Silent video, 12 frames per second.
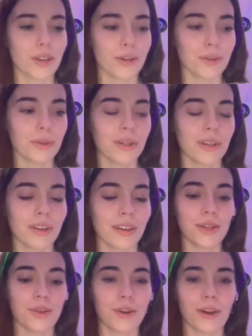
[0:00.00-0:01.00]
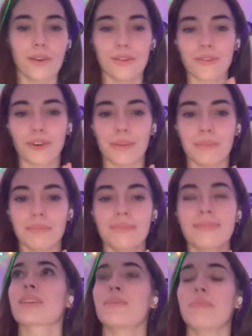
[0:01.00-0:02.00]
so to go from
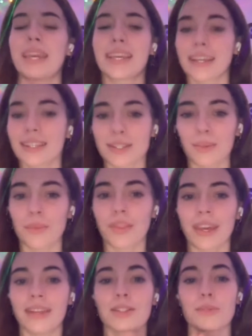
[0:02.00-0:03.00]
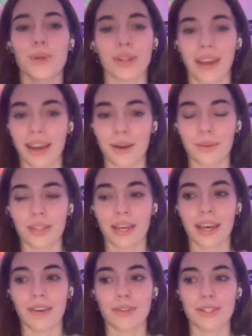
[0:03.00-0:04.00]
making something to putting it out
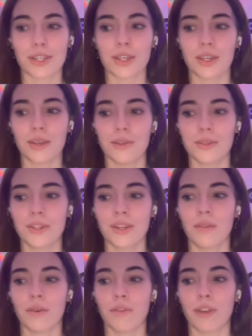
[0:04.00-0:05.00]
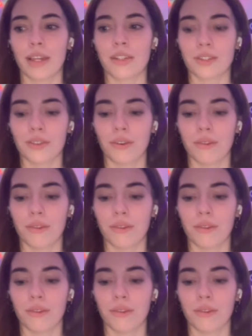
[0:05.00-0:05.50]
there is a huge reflection